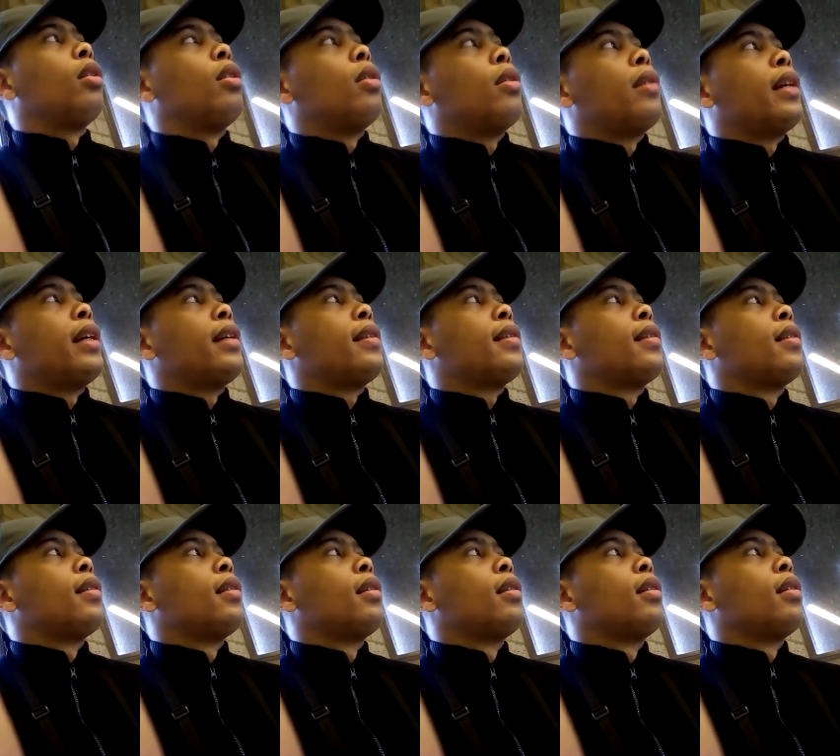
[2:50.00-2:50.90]
Alright,
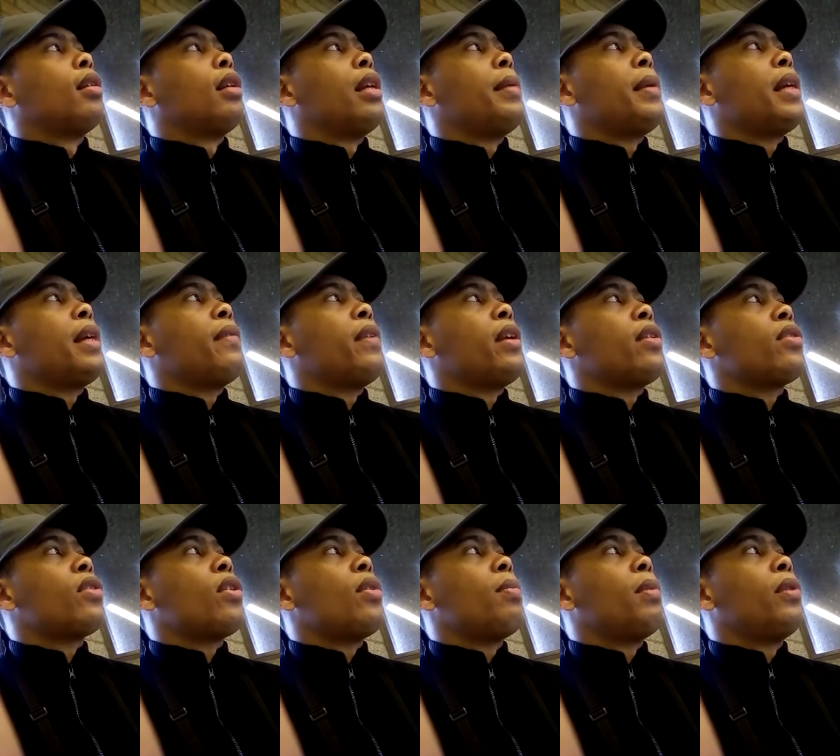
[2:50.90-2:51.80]
let me give an
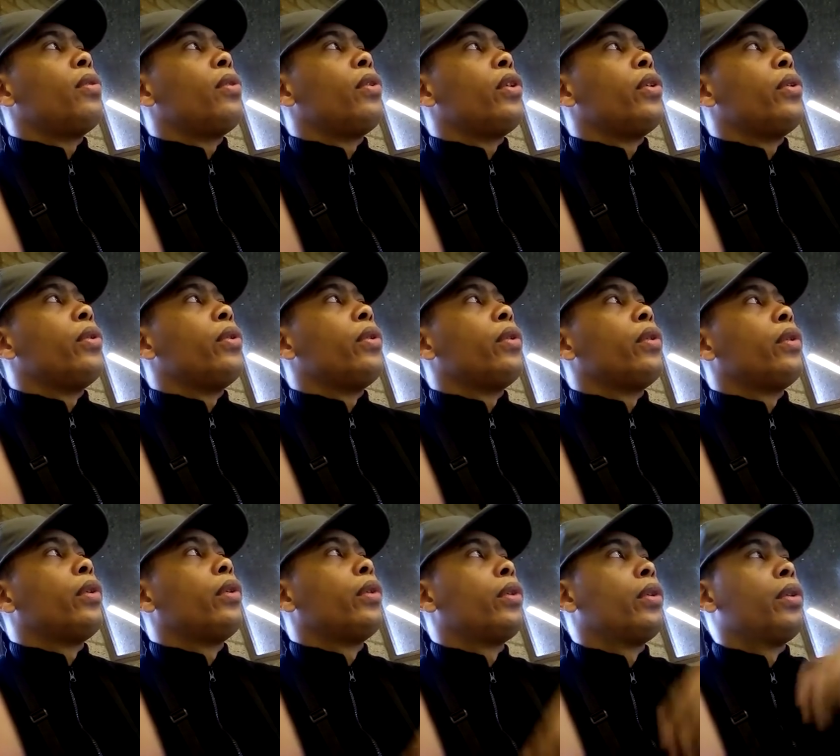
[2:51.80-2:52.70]
example to you.
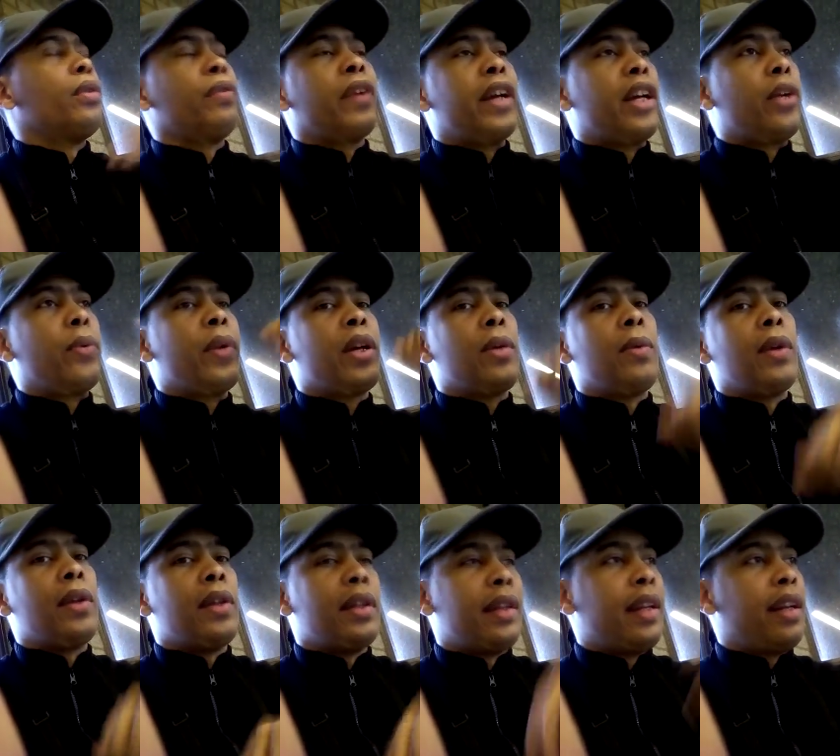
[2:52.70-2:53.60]
Very quick
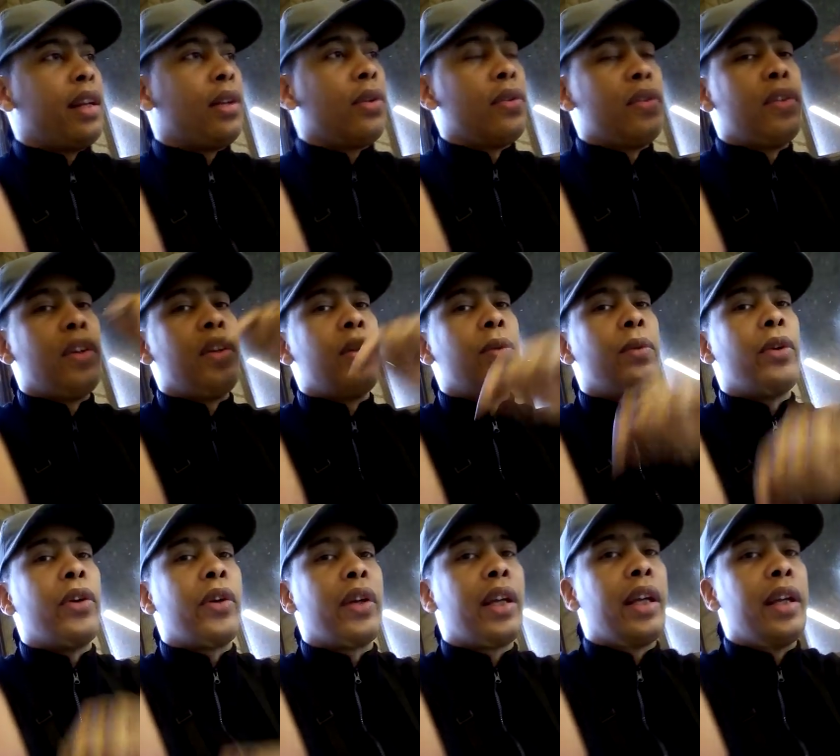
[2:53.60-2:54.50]
one, and then I'll continue
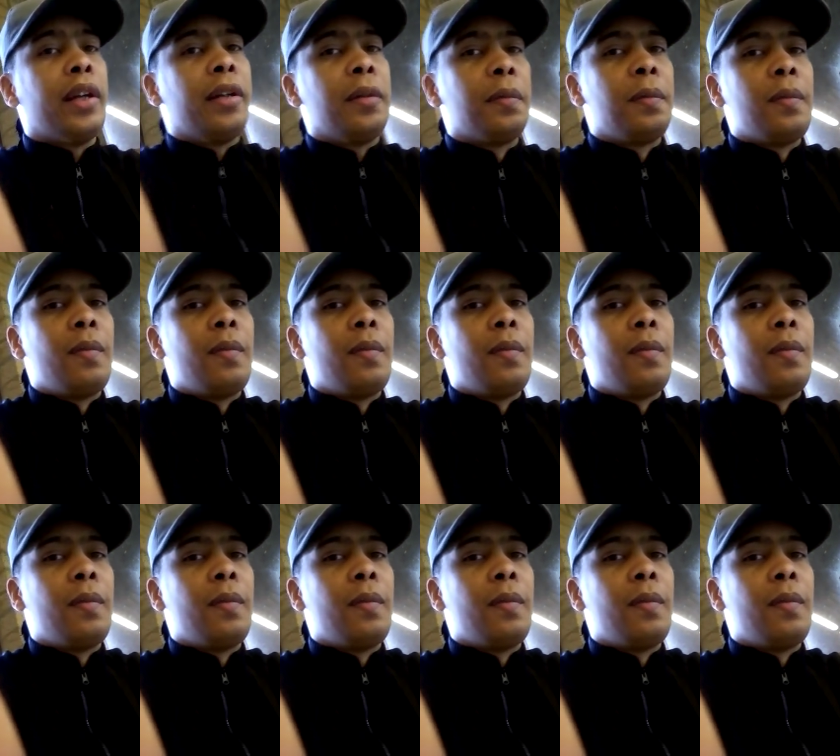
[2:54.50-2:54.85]
working here